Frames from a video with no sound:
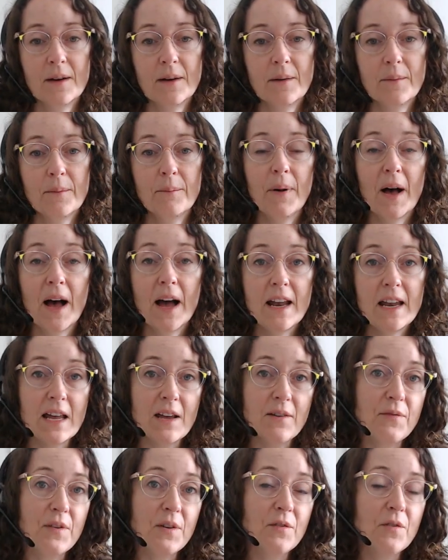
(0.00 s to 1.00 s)
But
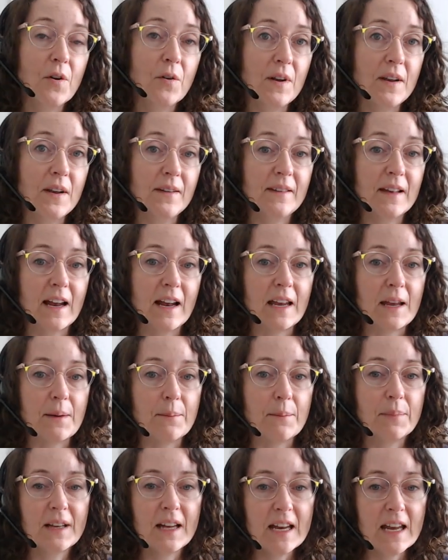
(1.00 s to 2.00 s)
if you notice any
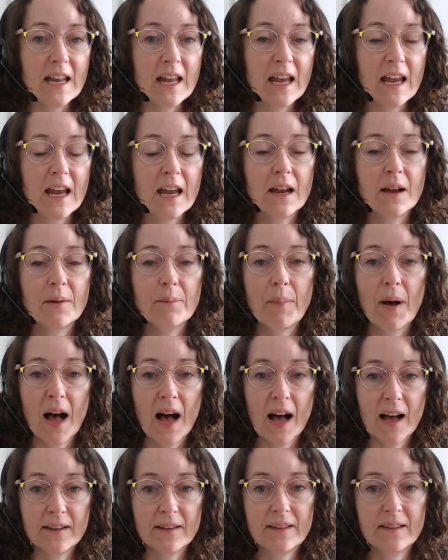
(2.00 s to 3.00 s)
bleeding,
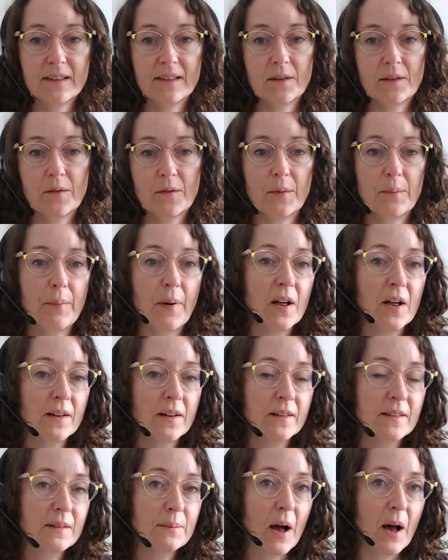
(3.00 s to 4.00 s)
pus, or bald
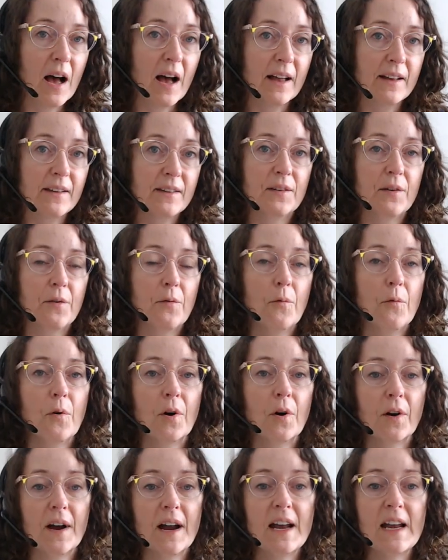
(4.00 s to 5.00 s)
spots,
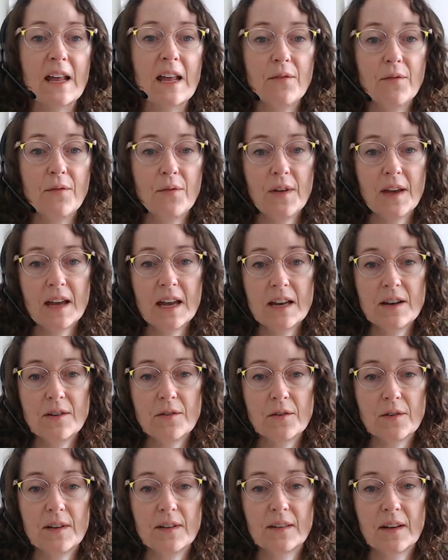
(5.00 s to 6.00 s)
or any thickened
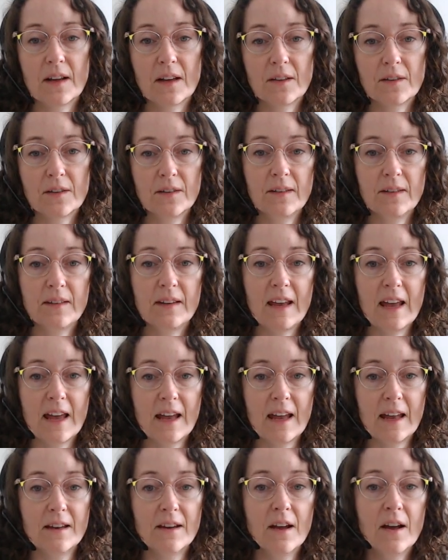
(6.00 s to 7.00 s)
or discolored
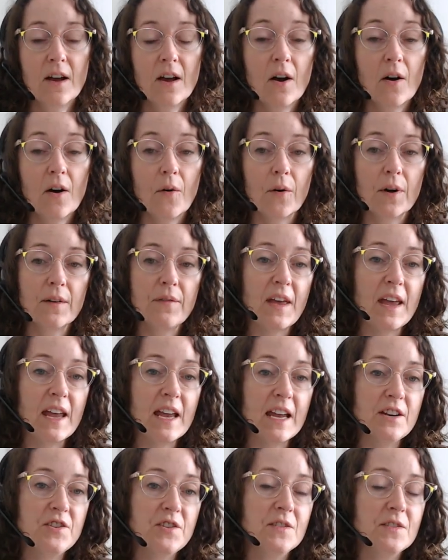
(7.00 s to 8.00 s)
skin, or if they
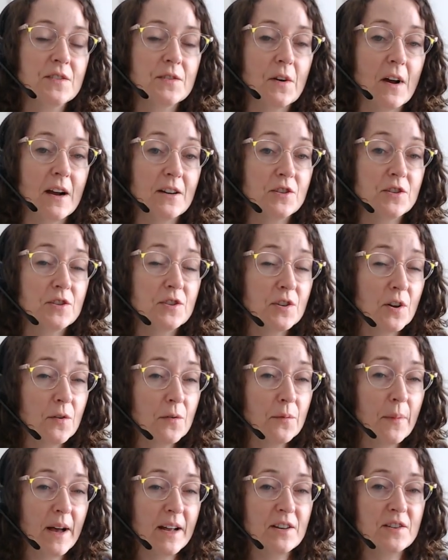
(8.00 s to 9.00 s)
itch and scratch so
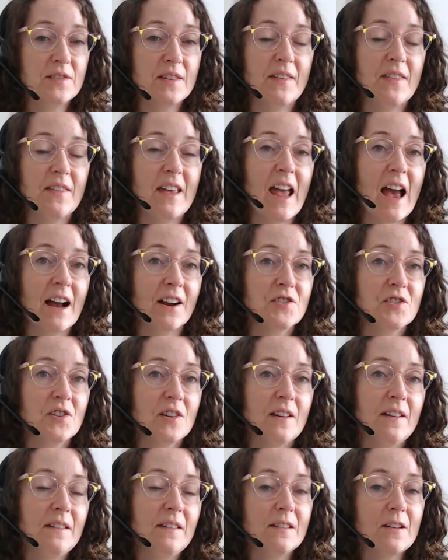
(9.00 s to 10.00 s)
much that they
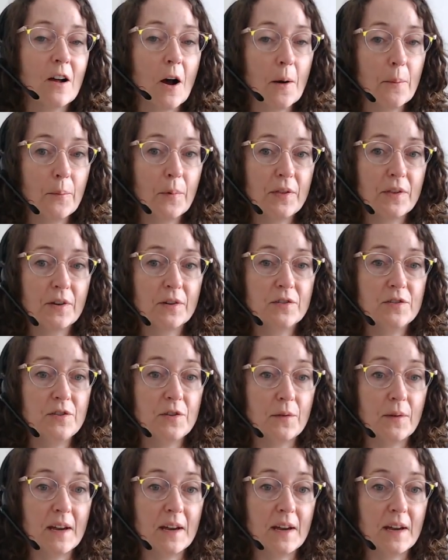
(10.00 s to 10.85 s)
actually stop what they're doing